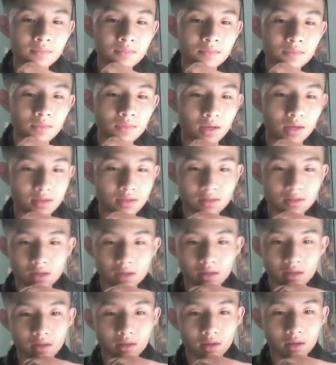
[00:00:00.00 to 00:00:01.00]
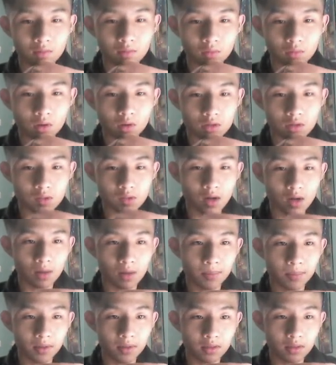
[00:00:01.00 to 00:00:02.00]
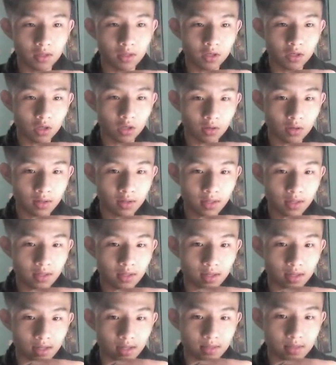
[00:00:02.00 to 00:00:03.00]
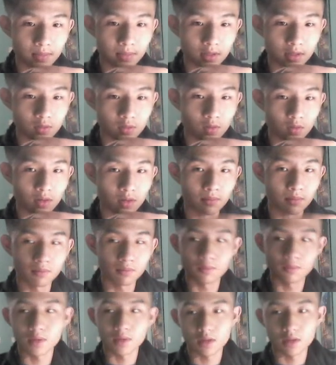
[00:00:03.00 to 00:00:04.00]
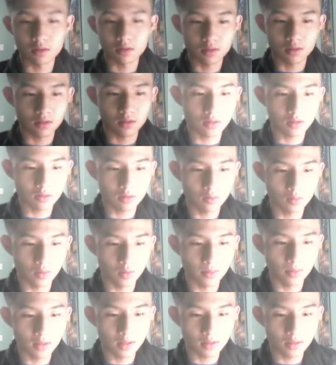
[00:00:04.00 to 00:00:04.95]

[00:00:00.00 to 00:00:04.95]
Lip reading: Yes, and then we'll also output the current index plus 1 because it's one base